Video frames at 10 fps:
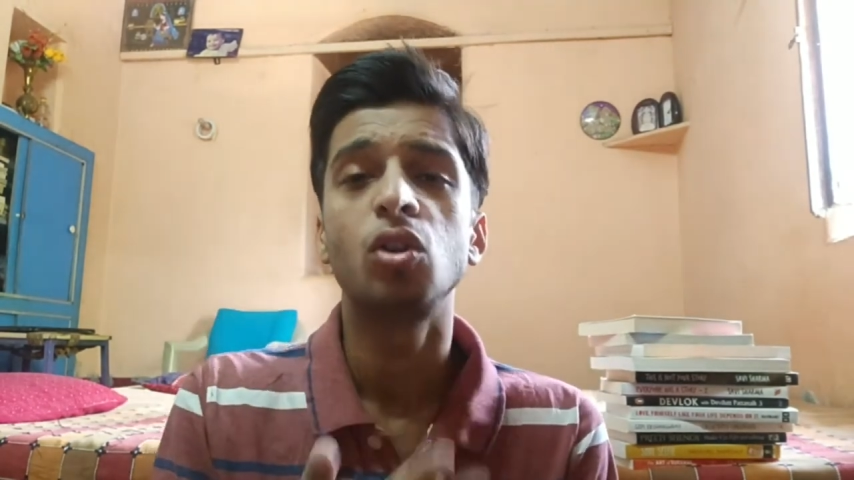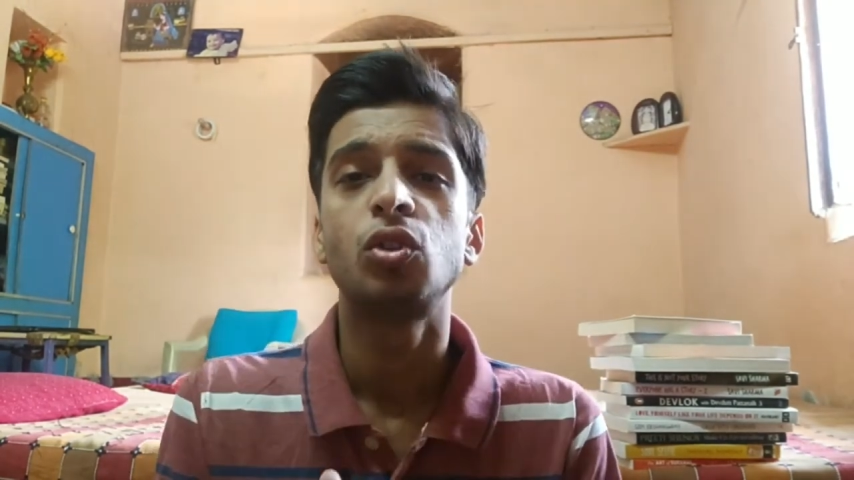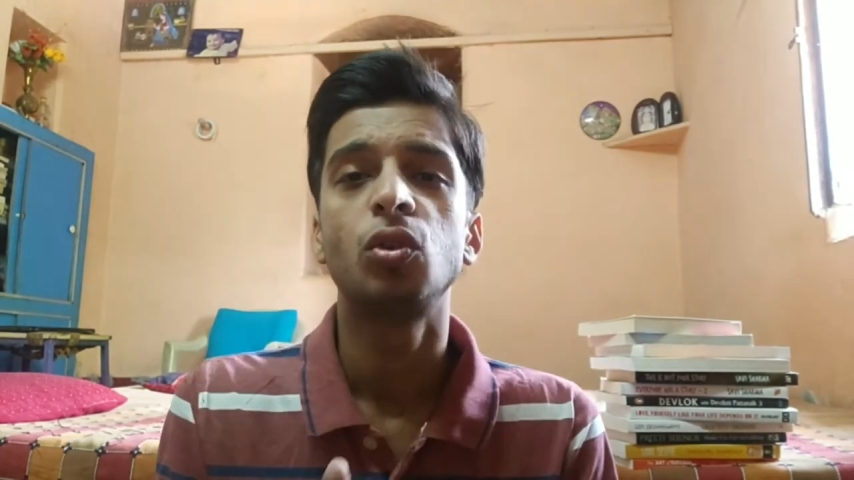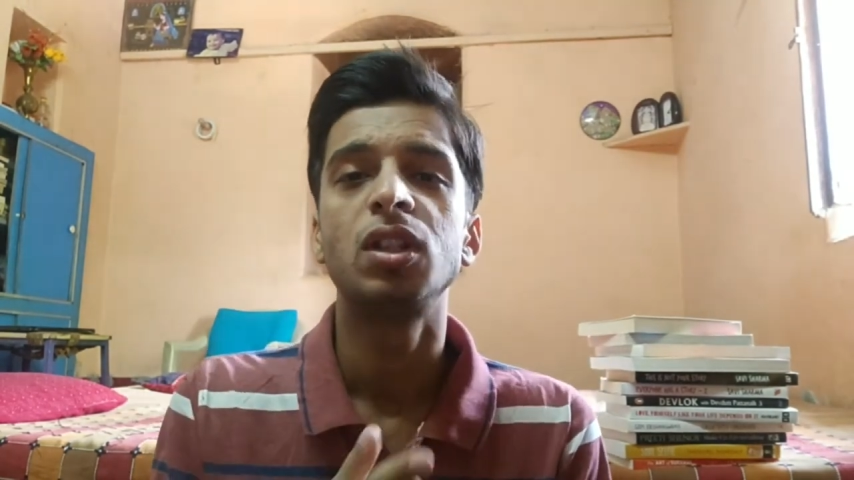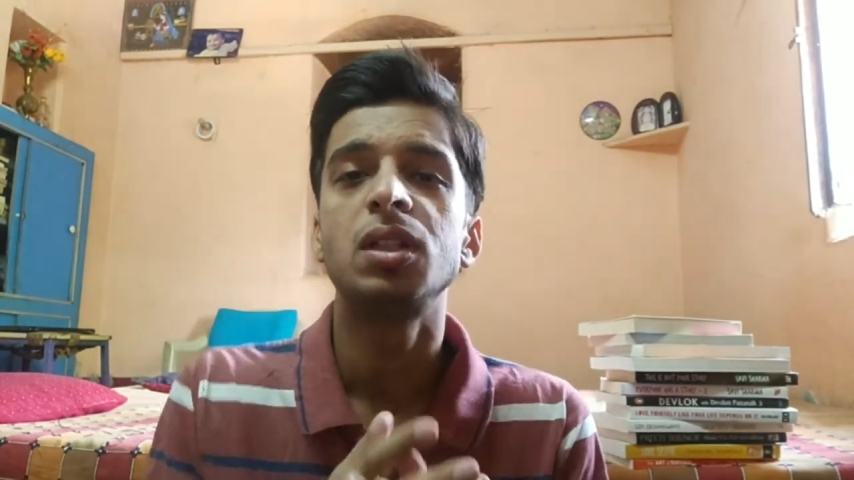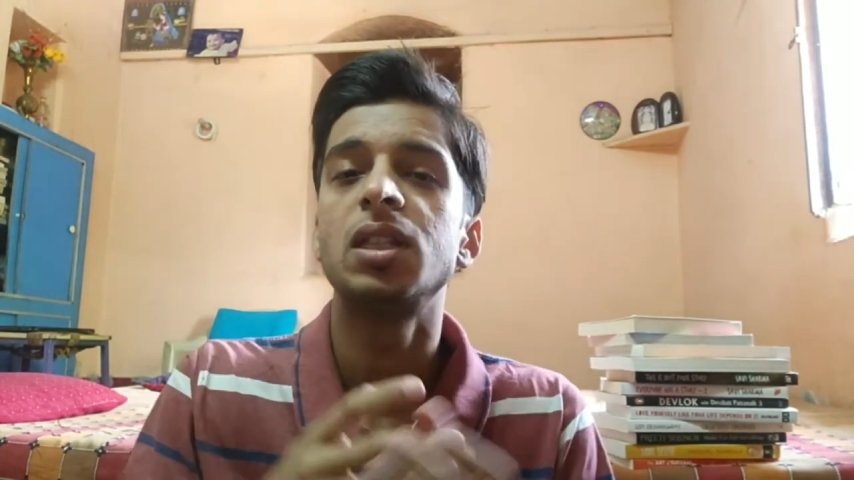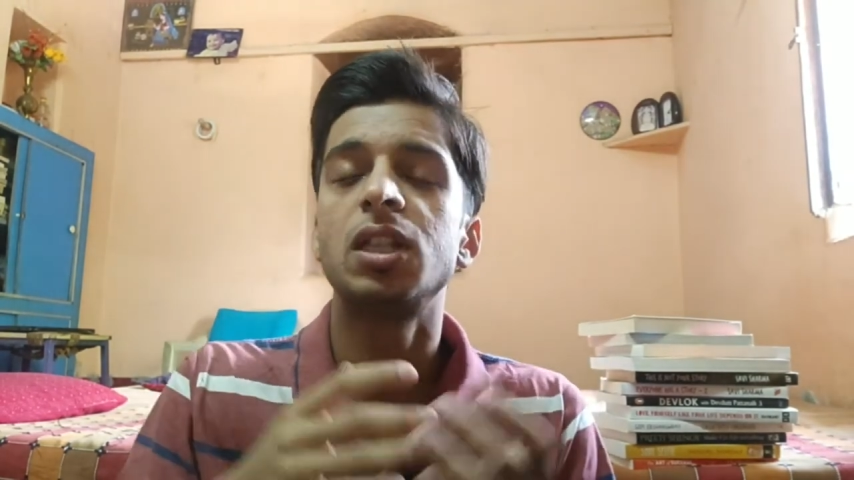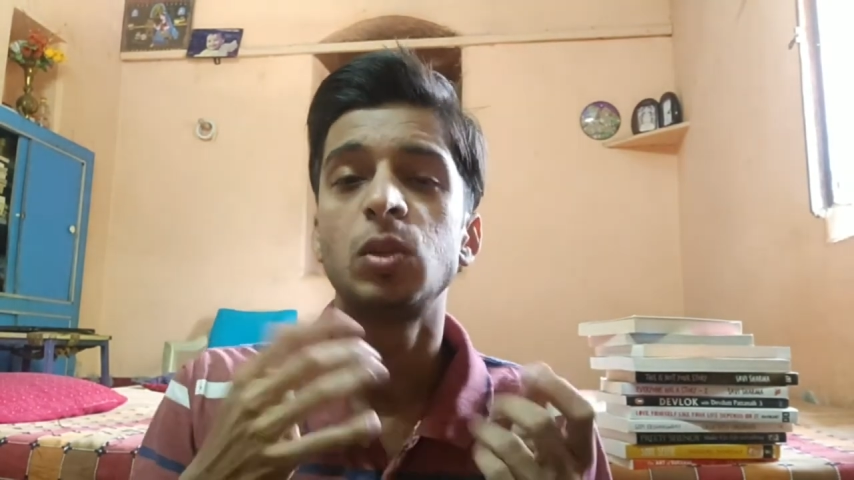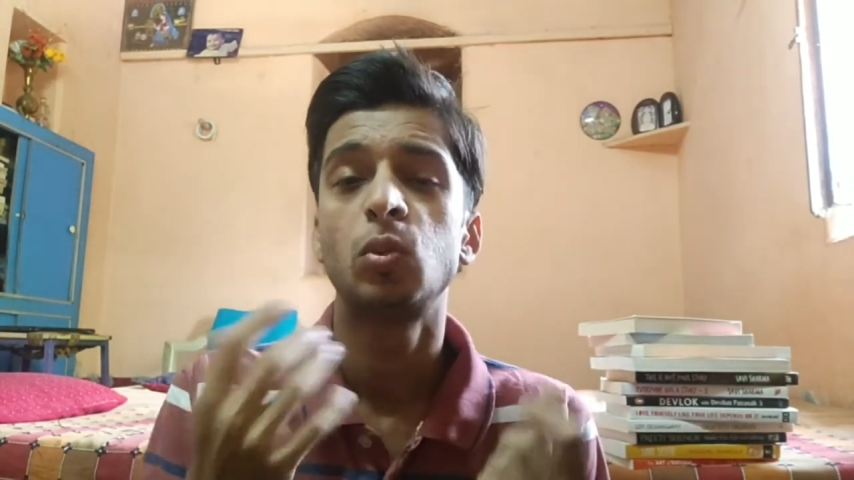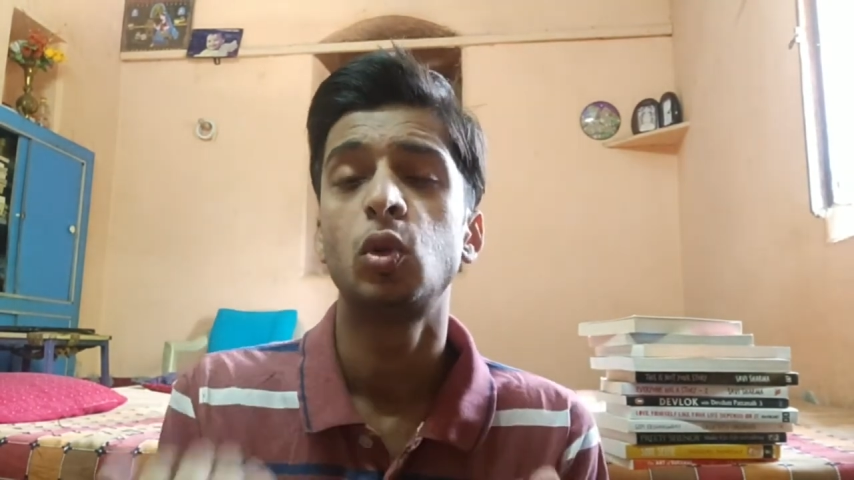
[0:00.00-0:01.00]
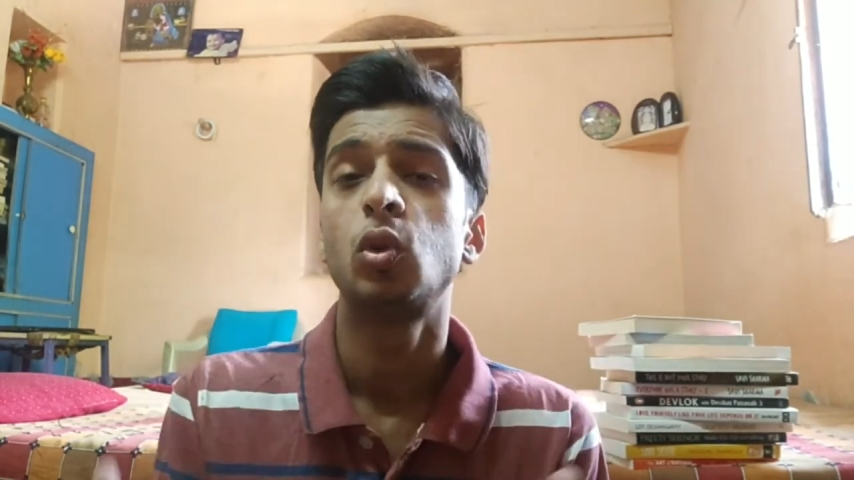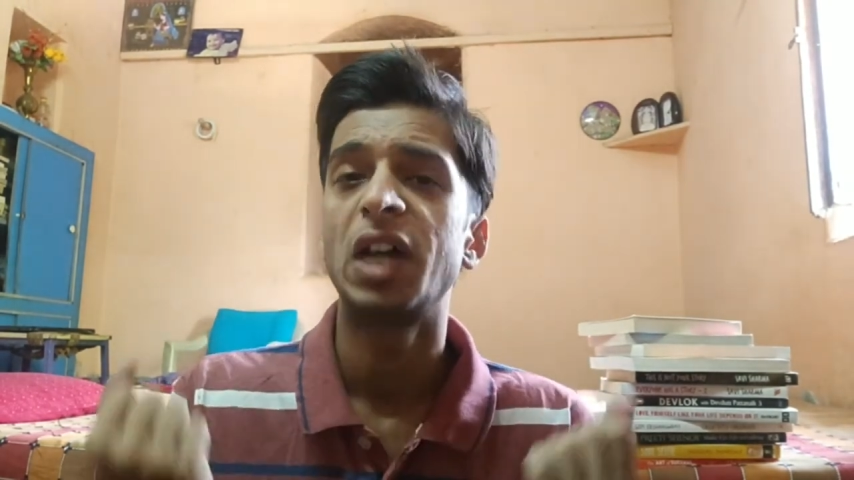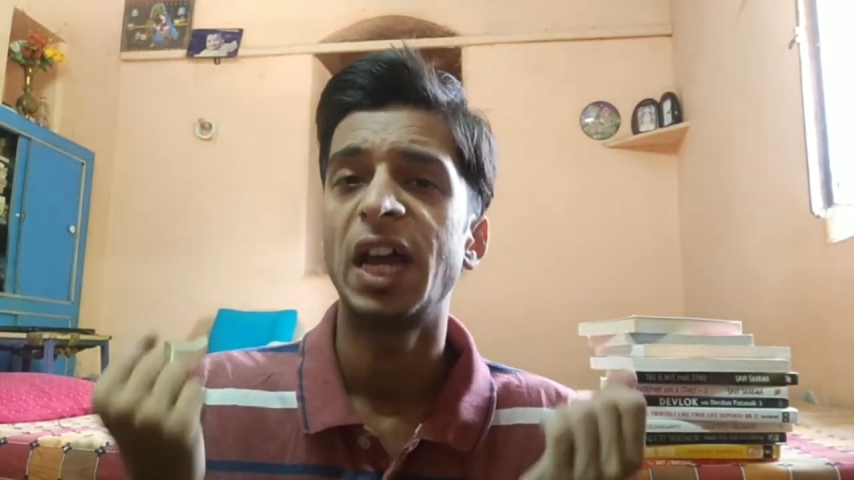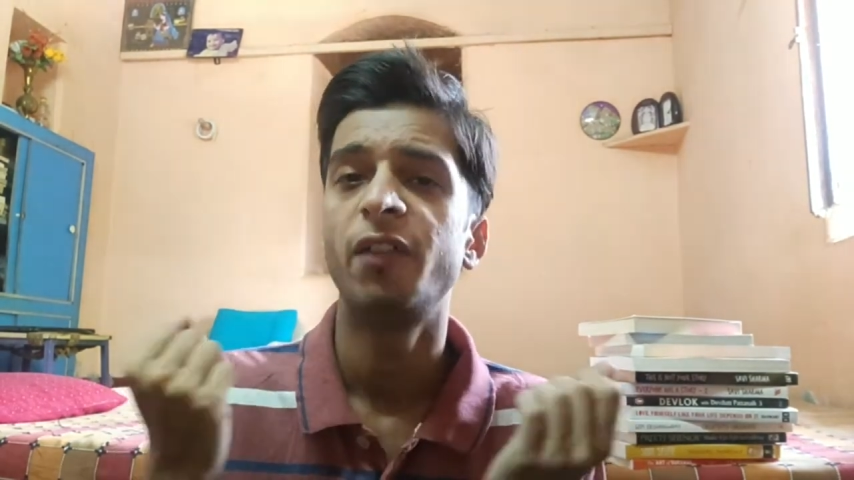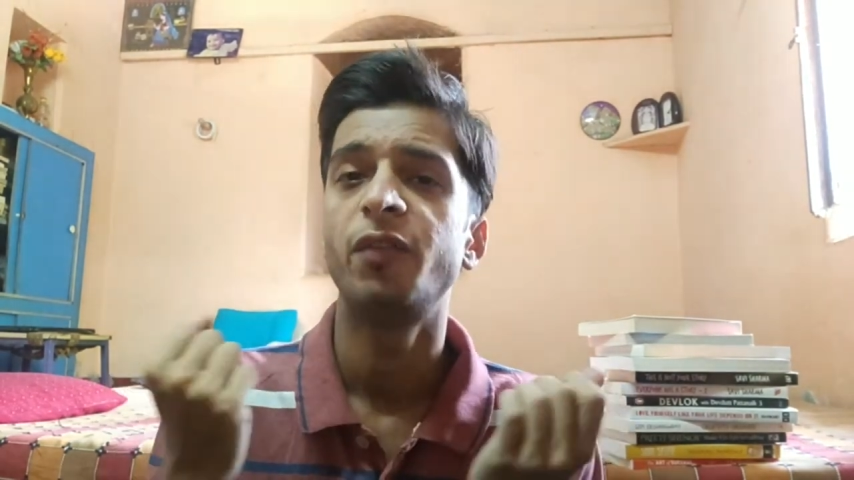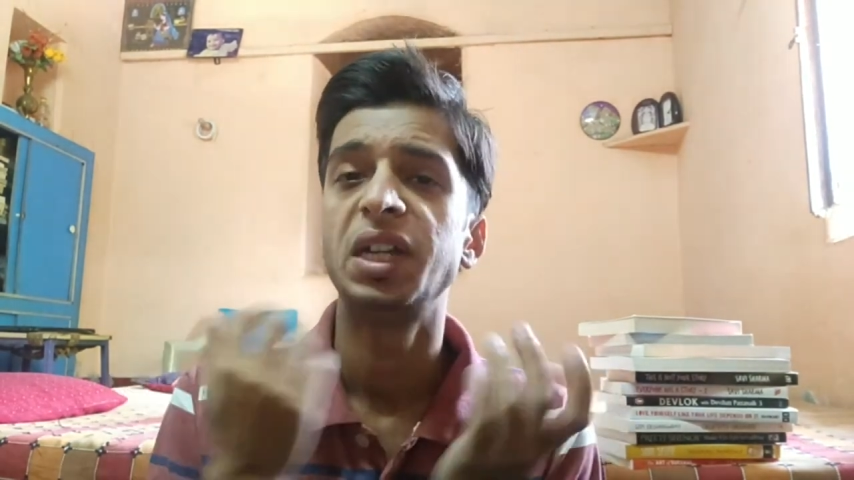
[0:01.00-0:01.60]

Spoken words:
stories in this book to have